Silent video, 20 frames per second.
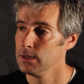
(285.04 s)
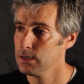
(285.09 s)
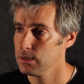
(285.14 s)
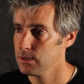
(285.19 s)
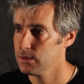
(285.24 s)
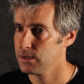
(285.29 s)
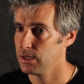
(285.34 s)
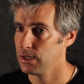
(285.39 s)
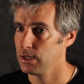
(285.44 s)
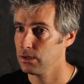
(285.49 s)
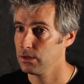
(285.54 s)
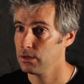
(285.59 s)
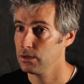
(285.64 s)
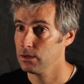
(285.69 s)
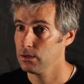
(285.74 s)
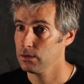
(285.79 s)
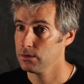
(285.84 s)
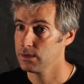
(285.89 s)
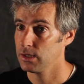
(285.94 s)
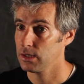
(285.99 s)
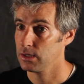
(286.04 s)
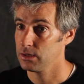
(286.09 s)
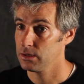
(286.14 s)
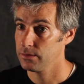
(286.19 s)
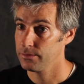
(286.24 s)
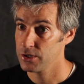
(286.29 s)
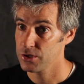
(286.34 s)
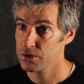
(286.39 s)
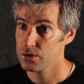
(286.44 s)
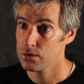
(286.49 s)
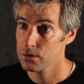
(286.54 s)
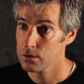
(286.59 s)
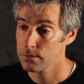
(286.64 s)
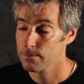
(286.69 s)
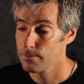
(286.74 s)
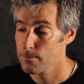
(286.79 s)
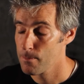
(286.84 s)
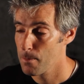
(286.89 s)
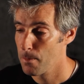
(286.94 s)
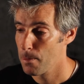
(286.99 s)
second second division.
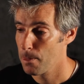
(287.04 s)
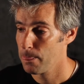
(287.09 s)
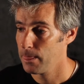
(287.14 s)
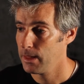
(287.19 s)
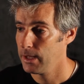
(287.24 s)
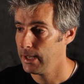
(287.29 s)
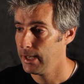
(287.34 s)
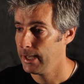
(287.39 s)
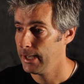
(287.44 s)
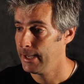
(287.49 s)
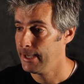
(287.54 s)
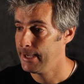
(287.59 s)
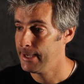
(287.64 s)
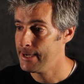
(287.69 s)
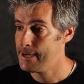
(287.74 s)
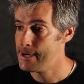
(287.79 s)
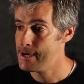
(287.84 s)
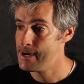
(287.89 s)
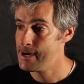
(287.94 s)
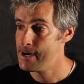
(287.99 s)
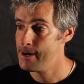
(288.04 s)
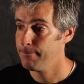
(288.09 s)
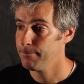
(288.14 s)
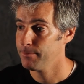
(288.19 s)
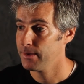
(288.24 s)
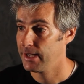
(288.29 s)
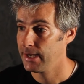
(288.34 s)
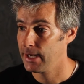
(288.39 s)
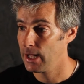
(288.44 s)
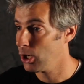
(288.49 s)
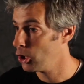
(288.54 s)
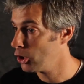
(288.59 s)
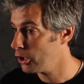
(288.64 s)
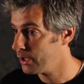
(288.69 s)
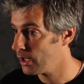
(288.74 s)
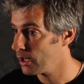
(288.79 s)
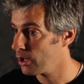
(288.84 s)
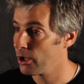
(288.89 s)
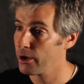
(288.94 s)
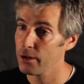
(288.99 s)
Um, and I
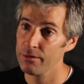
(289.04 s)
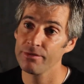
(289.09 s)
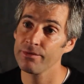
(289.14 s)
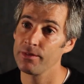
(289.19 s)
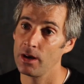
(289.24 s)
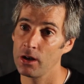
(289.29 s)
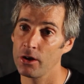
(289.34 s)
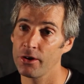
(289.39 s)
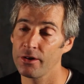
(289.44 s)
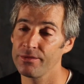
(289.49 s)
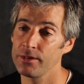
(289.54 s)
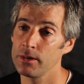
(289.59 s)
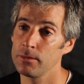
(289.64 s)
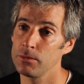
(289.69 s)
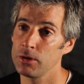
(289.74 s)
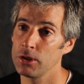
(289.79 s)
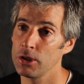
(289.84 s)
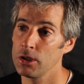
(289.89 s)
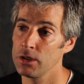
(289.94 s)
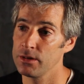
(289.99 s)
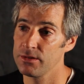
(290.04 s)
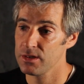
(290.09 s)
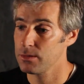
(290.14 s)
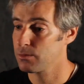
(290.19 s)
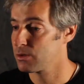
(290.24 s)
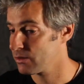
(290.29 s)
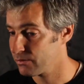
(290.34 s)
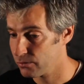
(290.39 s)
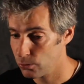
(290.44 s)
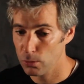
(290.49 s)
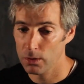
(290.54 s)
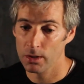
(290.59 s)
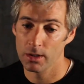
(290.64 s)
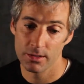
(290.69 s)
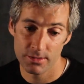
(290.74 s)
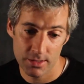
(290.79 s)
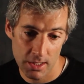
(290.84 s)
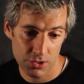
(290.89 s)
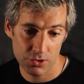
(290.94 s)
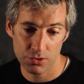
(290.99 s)
learned a lot of a lot of him, you know, in terms of
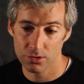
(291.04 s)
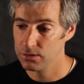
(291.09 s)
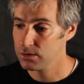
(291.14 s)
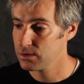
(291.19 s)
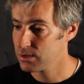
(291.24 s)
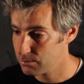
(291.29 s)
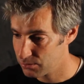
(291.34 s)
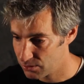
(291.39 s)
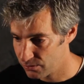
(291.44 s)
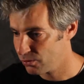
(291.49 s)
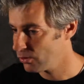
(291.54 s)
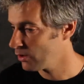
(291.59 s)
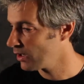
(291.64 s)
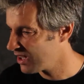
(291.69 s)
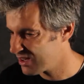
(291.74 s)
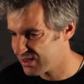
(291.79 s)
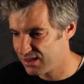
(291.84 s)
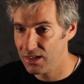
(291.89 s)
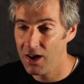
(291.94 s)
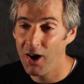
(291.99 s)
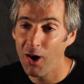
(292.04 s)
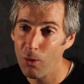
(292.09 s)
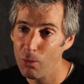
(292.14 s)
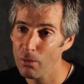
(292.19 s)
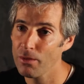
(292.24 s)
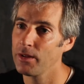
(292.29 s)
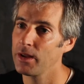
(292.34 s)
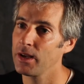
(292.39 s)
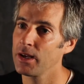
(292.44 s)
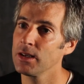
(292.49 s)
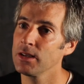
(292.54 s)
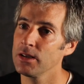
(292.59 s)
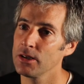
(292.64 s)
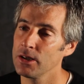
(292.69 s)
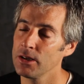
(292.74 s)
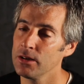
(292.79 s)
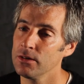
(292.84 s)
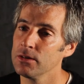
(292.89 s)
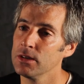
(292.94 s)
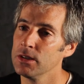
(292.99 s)
organisation, in terms of organising the whole thing, you
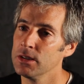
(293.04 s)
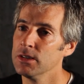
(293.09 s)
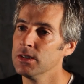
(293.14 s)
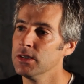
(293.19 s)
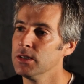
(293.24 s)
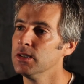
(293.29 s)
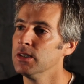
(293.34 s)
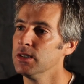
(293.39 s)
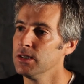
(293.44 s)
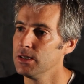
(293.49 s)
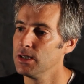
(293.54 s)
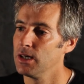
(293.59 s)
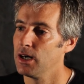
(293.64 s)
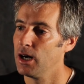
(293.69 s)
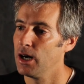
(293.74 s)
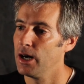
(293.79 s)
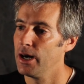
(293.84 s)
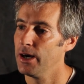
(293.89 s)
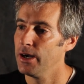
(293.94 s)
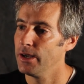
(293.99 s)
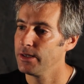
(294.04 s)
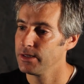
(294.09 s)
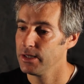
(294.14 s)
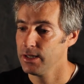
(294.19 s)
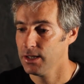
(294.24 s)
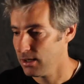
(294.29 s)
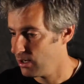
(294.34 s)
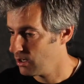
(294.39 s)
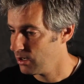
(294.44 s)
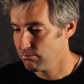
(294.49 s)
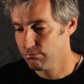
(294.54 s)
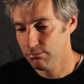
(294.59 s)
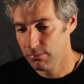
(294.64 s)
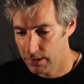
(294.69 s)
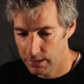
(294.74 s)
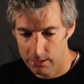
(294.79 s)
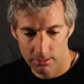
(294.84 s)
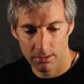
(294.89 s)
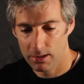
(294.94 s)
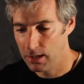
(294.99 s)
know. Uh, yeah,
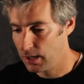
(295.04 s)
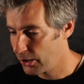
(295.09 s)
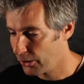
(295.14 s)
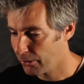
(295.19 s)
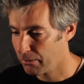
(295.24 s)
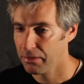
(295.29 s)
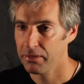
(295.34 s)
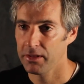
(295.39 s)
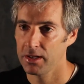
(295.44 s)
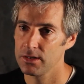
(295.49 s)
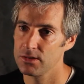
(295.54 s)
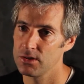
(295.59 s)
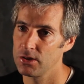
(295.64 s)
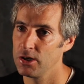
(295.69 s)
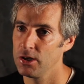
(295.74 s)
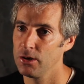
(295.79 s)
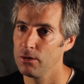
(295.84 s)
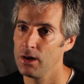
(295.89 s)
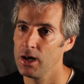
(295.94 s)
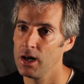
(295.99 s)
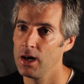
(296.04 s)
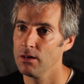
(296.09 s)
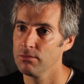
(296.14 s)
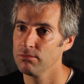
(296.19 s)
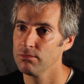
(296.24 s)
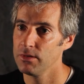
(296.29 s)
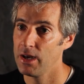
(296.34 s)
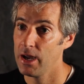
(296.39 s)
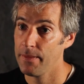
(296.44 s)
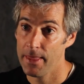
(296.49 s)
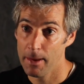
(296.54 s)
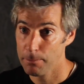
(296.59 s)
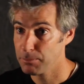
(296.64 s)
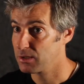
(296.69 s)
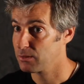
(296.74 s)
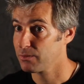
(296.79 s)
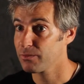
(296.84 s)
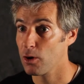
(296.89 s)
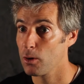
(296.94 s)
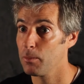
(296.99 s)
and a lot of things, you know, are
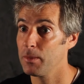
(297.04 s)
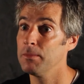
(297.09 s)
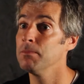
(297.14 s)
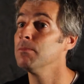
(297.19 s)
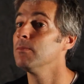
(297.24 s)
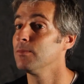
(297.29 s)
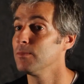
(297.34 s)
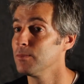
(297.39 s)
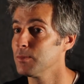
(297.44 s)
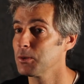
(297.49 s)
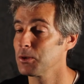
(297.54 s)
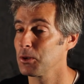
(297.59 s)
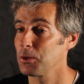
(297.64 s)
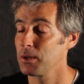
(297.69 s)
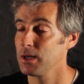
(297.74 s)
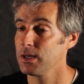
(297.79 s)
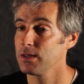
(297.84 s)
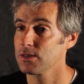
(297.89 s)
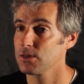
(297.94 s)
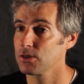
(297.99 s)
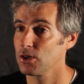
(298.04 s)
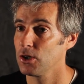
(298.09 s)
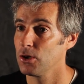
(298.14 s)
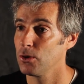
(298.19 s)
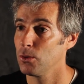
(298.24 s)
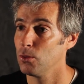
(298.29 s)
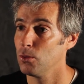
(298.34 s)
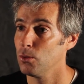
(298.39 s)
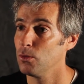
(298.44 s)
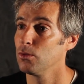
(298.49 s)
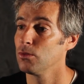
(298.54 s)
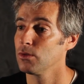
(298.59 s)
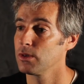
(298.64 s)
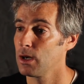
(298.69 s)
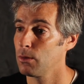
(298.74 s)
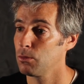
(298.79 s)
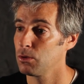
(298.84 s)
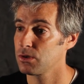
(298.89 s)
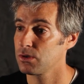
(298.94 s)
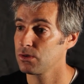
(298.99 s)
adapted from him. All right, so
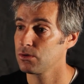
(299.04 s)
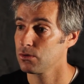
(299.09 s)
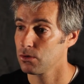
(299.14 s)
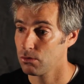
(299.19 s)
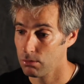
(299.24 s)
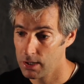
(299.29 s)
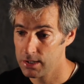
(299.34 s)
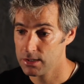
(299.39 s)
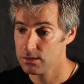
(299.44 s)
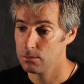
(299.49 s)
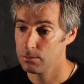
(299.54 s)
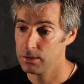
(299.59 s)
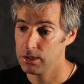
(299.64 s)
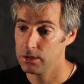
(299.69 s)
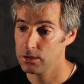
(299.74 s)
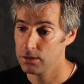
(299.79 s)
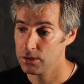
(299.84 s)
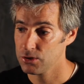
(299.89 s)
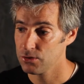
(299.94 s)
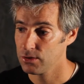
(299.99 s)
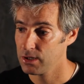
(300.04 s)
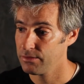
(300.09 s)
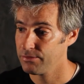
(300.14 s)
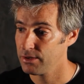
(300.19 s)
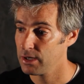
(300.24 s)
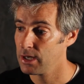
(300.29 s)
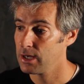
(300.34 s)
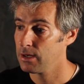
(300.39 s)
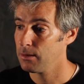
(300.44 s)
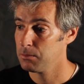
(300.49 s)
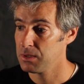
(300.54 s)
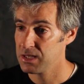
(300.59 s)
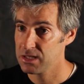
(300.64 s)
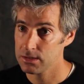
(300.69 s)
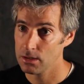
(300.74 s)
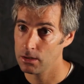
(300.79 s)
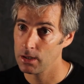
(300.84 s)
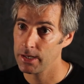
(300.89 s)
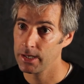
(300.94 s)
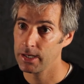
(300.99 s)
that was great to me, you know, to have a, a
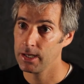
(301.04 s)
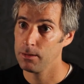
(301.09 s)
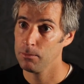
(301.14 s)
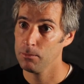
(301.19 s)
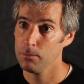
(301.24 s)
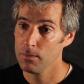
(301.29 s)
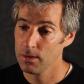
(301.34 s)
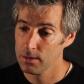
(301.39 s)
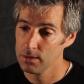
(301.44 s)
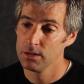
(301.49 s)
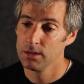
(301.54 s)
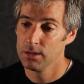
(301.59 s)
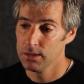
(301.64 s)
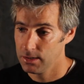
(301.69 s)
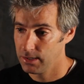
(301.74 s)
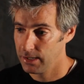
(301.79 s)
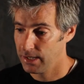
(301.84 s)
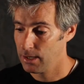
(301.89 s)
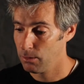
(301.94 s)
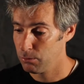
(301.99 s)
mentor like him, and I